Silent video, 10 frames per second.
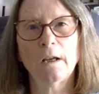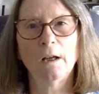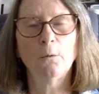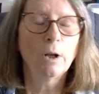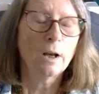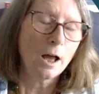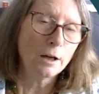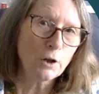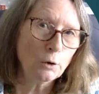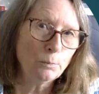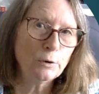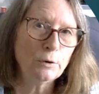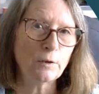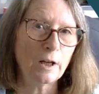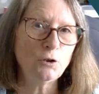Well, I hope
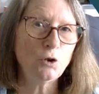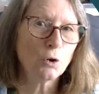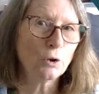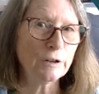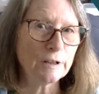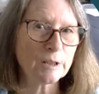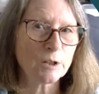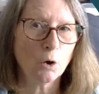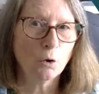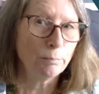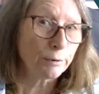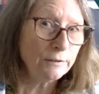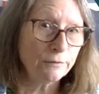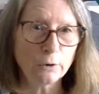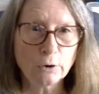you've enjoyed this
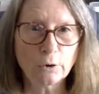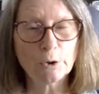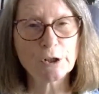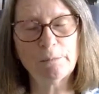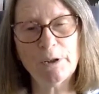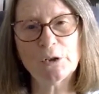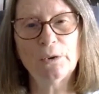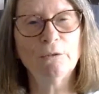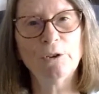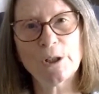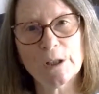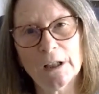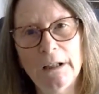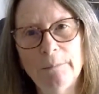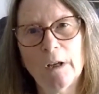brief look at what I've been doing
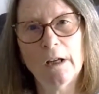recently.